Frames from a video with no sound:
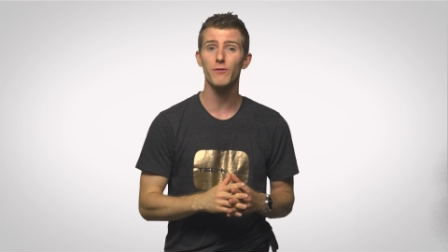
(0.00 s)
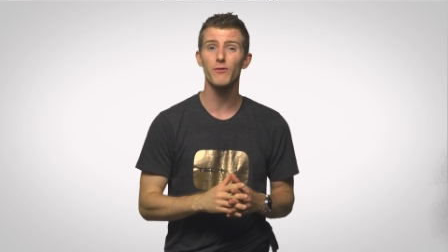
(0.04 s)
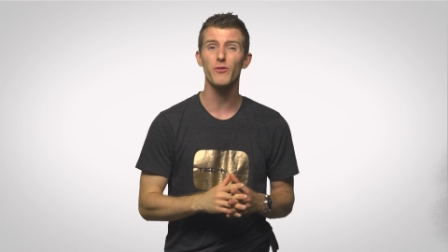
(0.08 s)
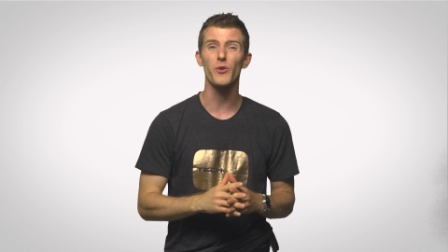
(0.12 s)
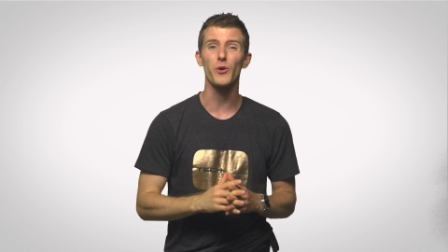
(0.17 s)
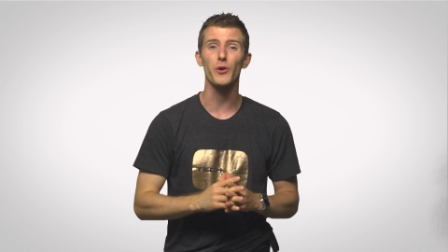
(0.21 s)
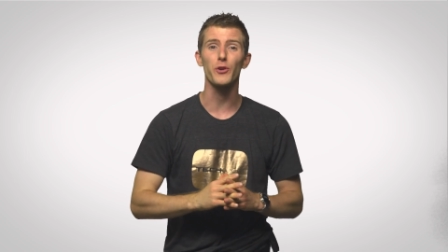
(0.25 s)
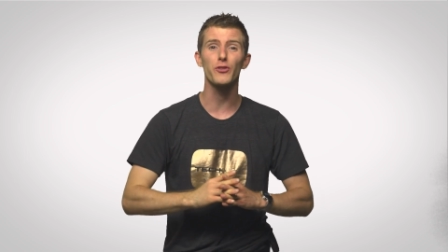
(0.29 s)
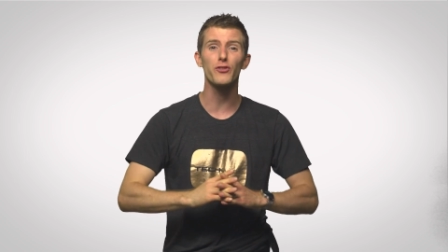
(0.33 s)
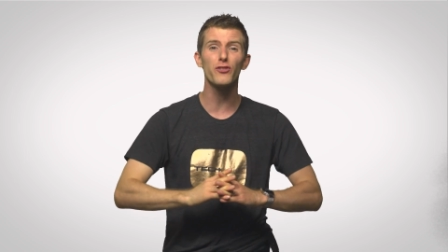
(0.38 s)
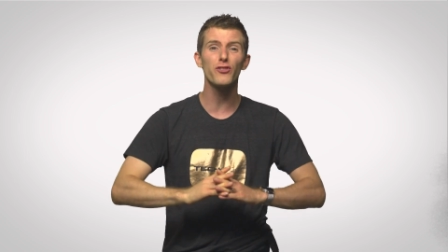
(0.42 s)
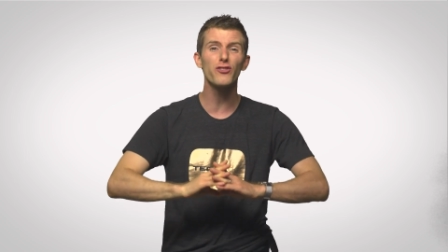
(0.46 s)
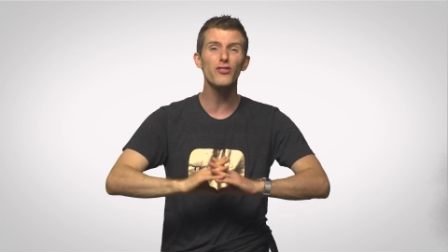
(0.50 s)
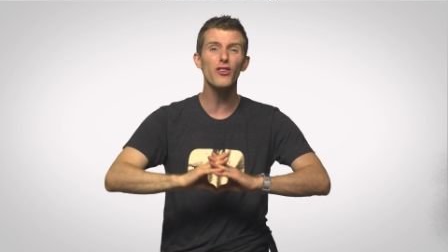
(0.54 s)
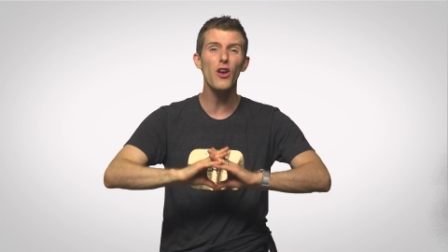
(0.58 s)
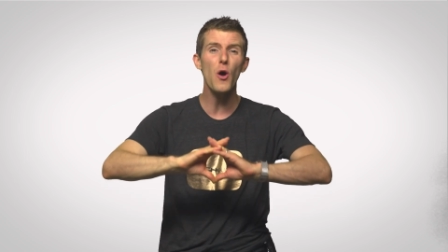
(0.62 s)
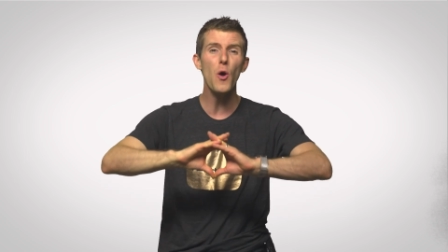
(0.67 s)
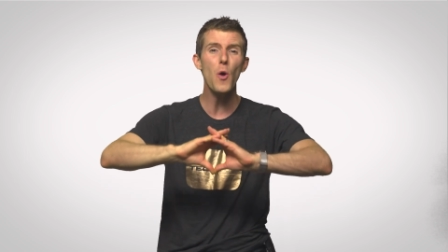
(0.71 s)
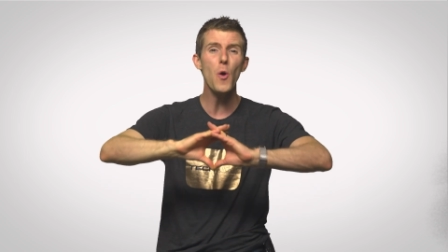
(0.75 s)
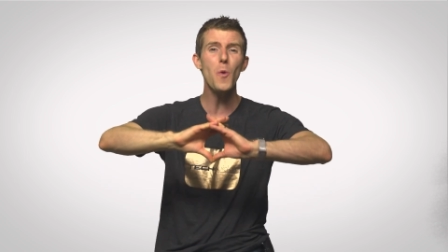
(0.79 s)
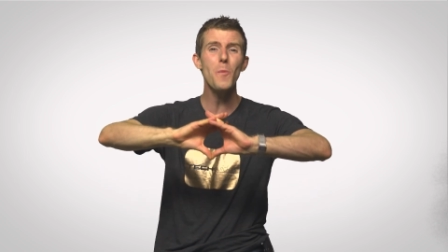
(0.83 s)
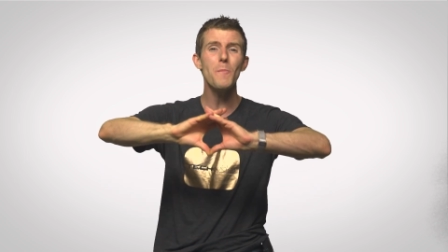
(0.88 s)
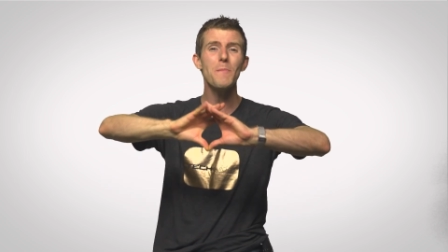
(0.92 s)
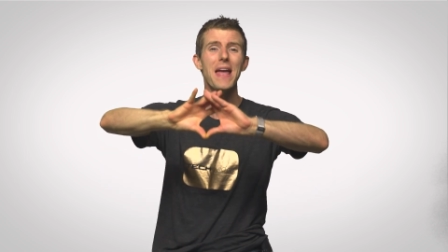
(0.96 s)
for
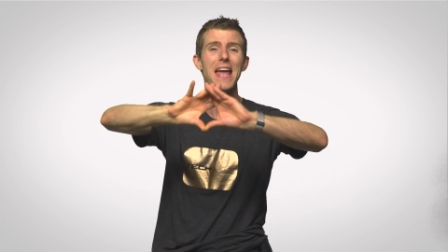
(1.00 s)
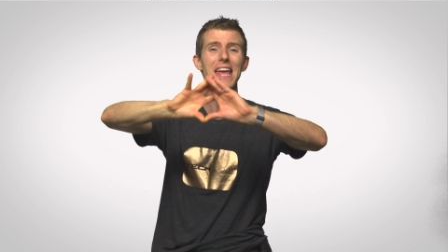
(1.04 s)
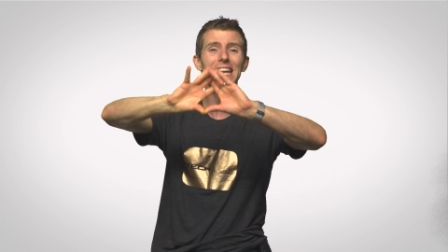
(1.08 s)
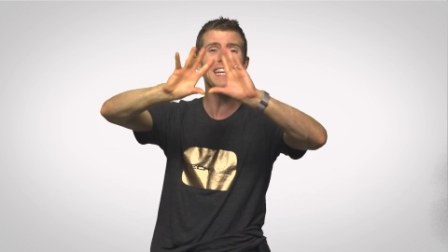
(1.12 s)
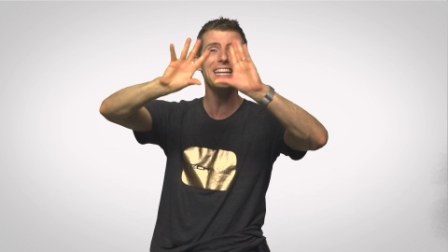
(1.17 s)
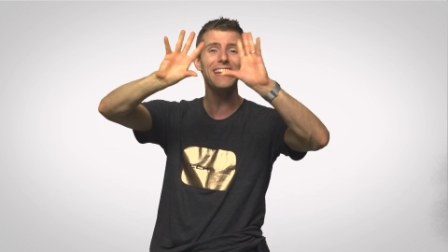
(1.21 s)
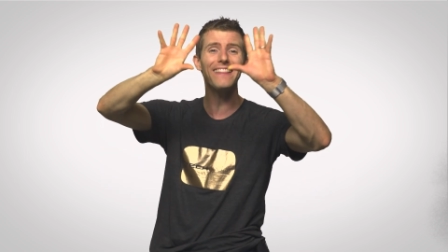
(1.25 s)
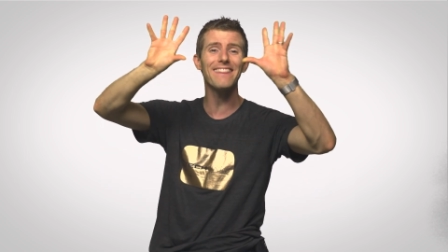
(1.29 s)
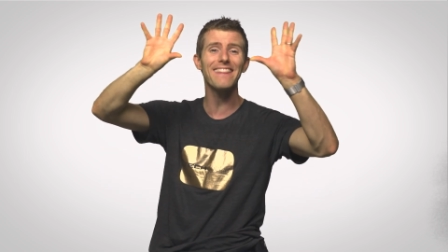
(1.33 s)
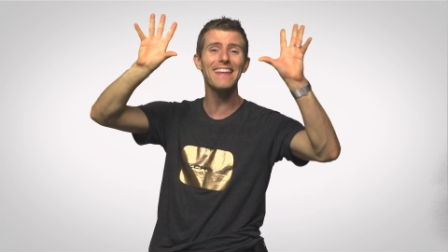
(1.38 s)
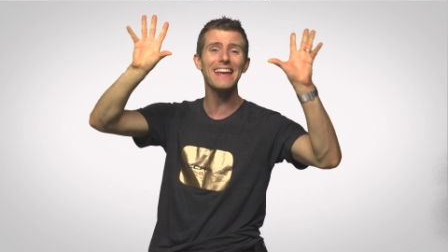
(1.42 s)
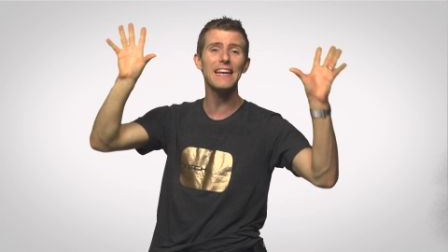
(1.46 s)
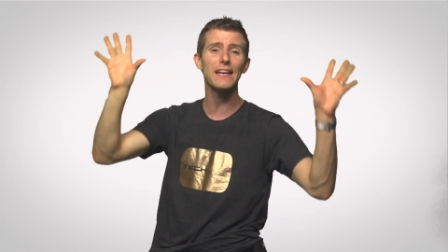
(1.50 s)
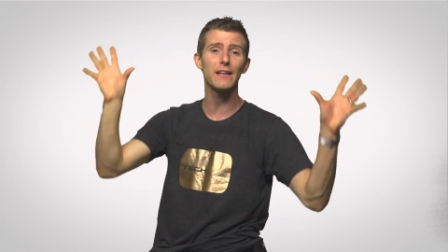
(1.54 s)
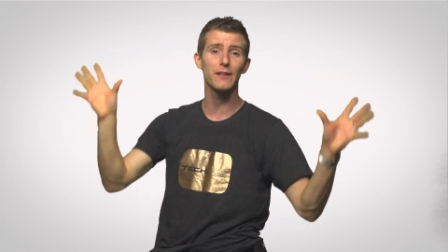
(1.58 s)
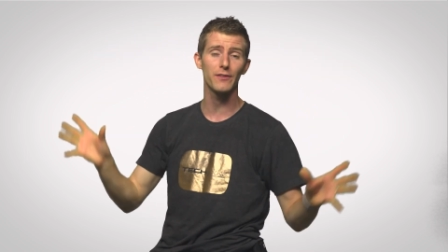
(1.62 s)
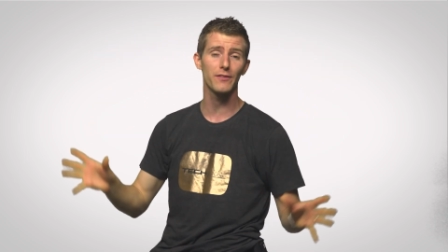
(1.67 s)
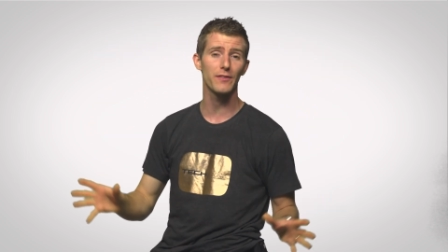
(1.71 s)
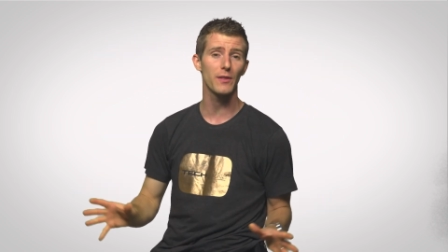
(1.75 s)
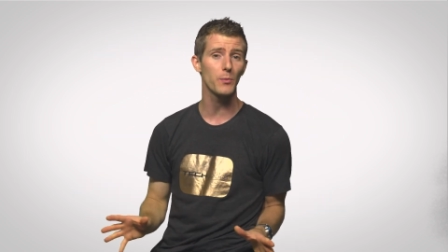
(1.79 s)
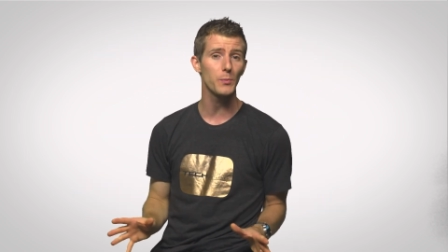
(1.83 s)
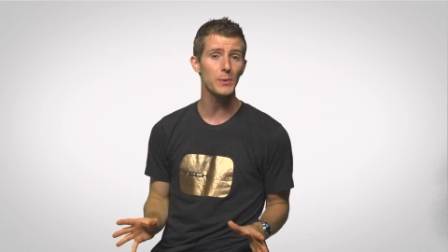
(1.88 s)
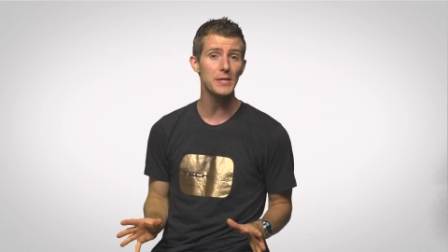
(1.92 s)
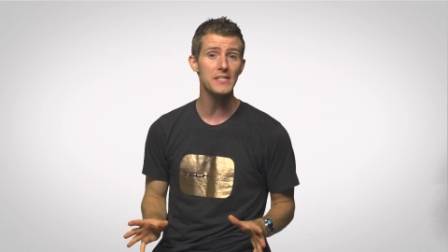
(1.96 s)
so many
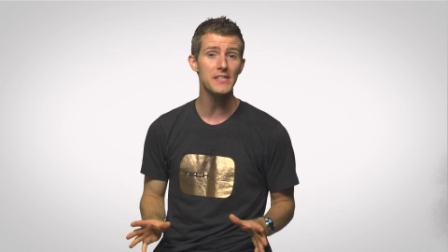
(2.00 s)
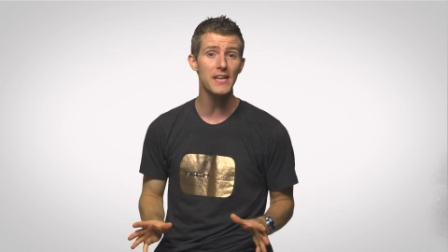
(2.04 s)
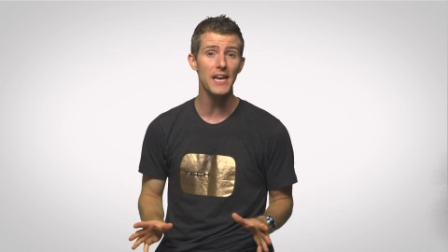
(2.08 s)
things that we